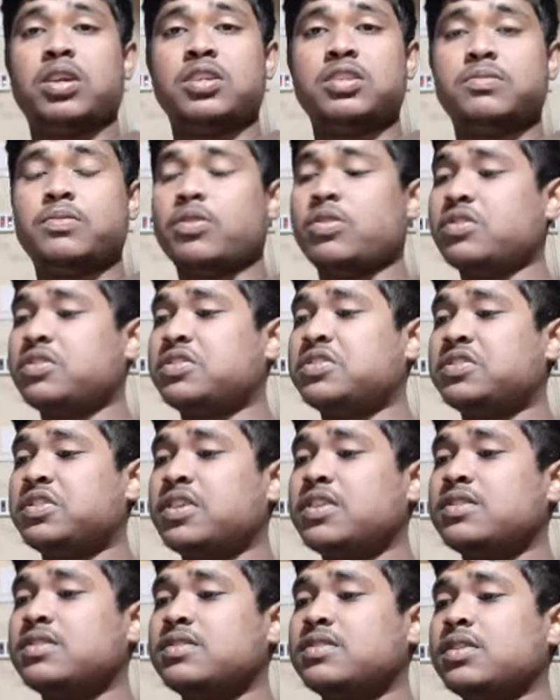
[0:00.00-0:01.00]
It is because
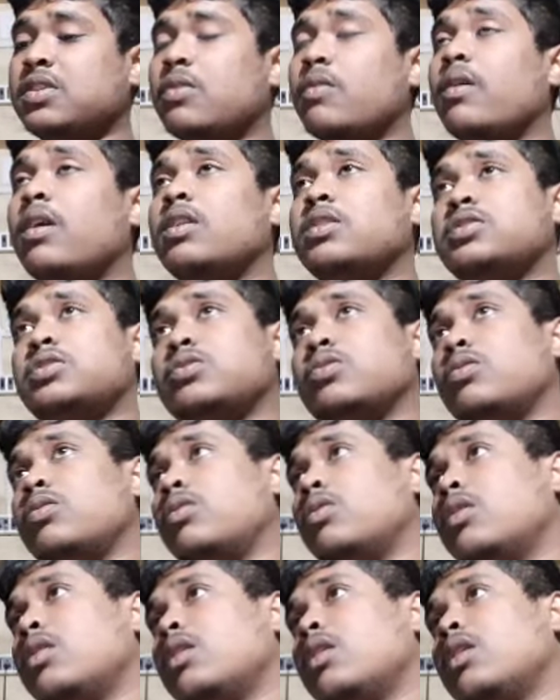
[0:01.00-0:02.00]
stress equals
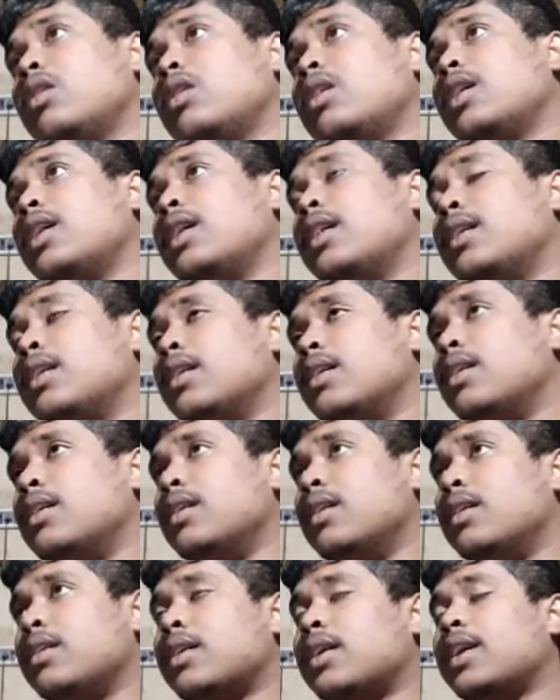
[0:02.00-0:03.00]
to
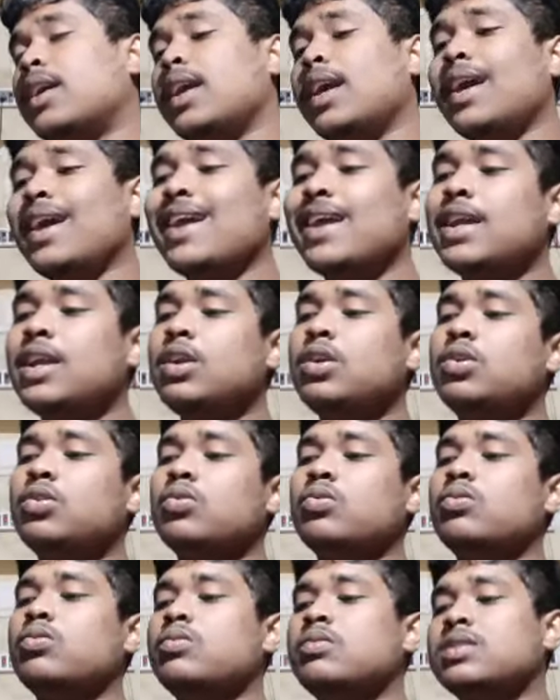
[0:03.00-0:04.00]
K
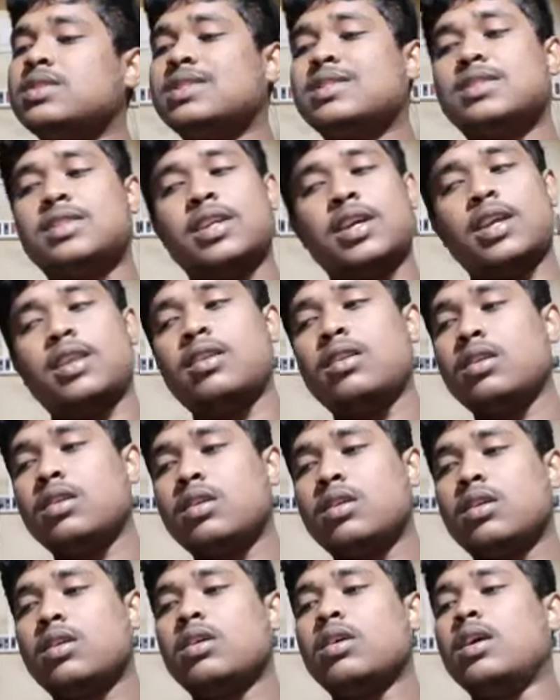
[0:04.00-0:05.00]
into strain.
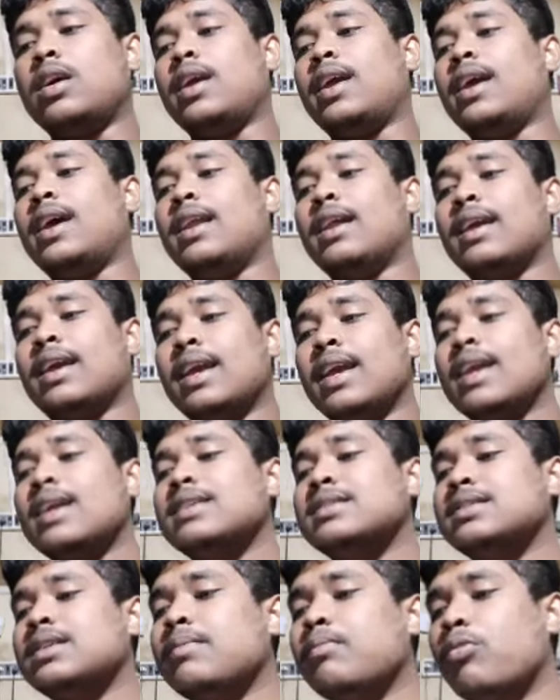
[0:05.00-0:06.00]
Here K
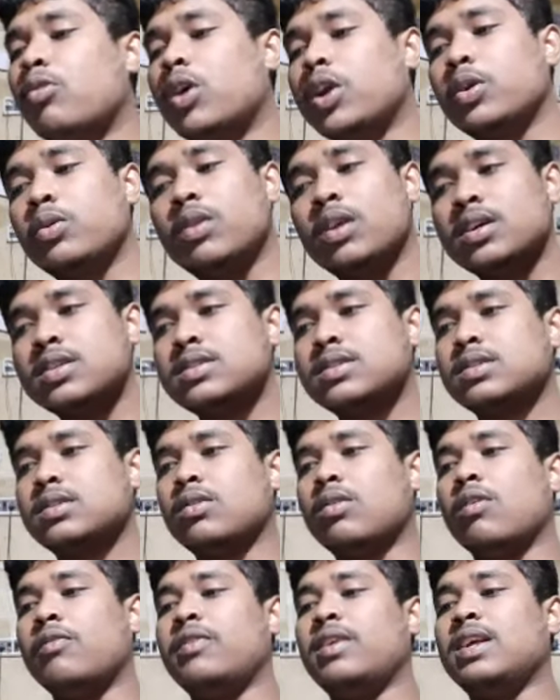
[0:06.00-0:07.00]
is the modulus
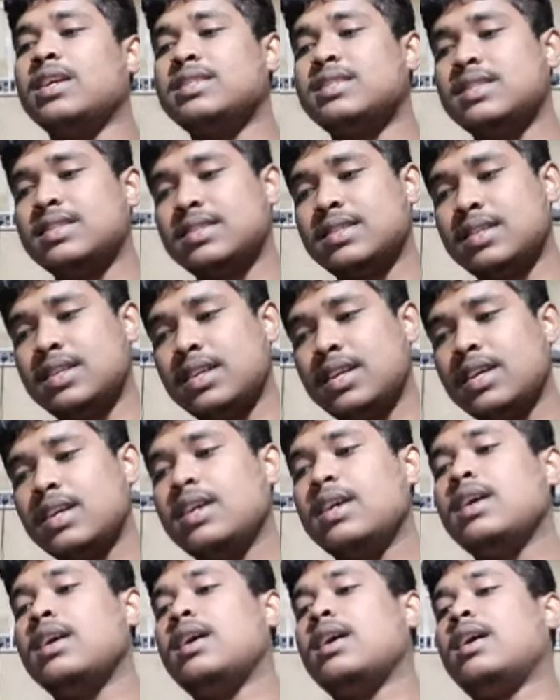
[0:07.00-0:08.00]
of elasticity,
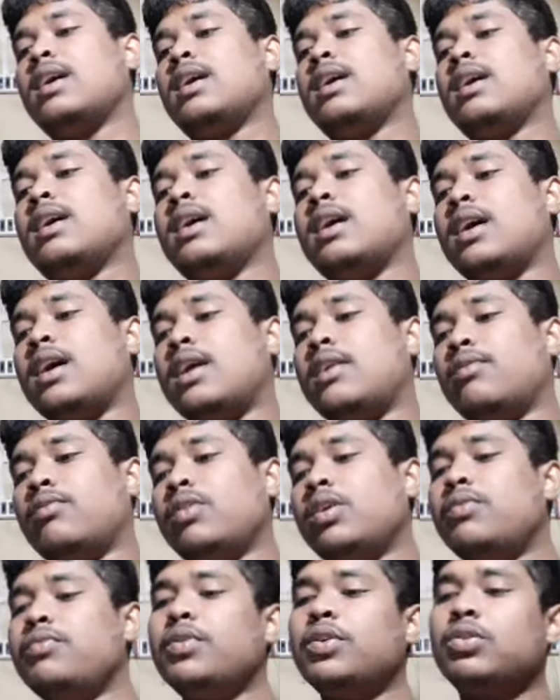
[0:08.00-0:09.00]
and
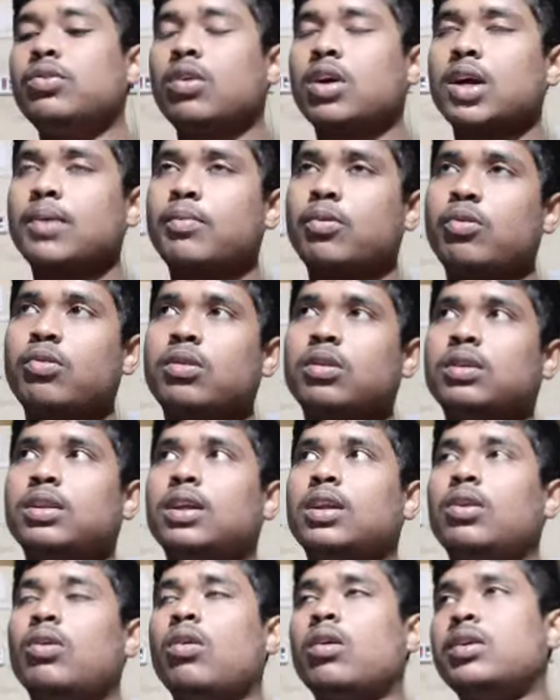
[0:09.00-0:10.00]
when we talk about
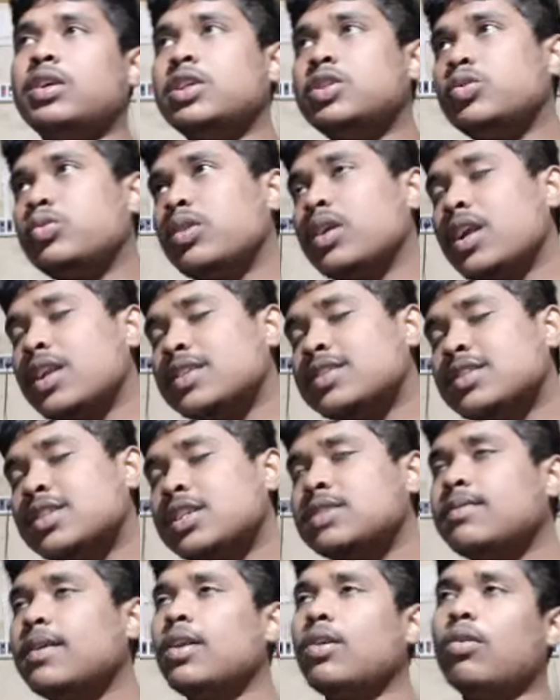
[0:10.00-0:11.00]
the longitudinal
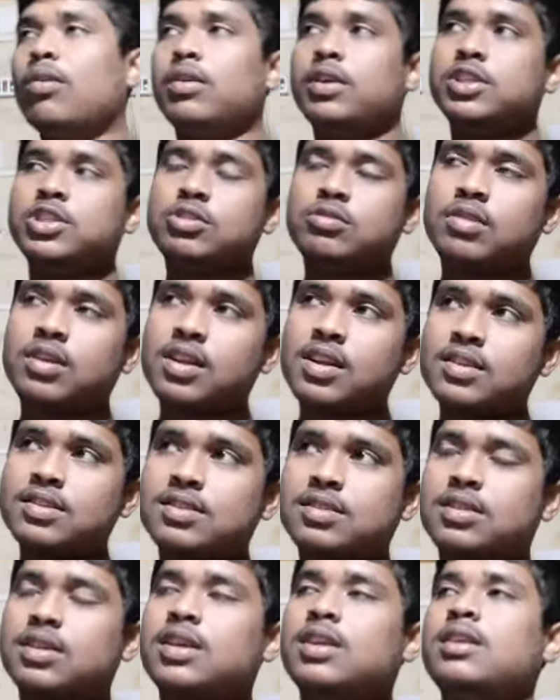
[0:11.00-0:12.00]
stress by longitudinal
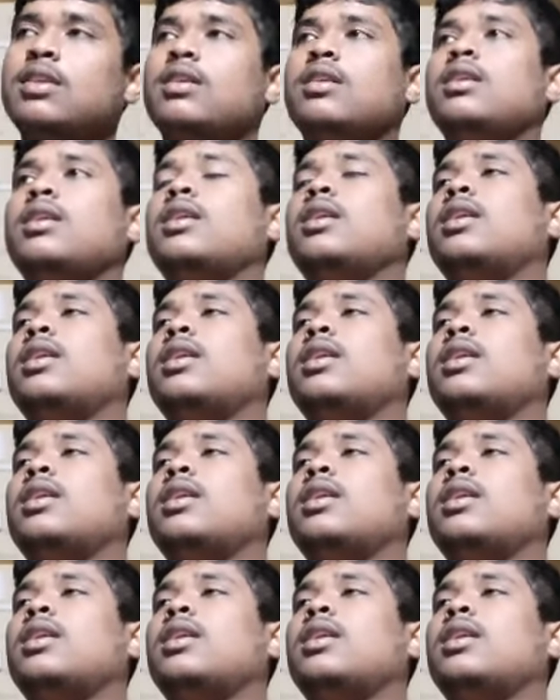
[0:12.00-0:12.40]
strain,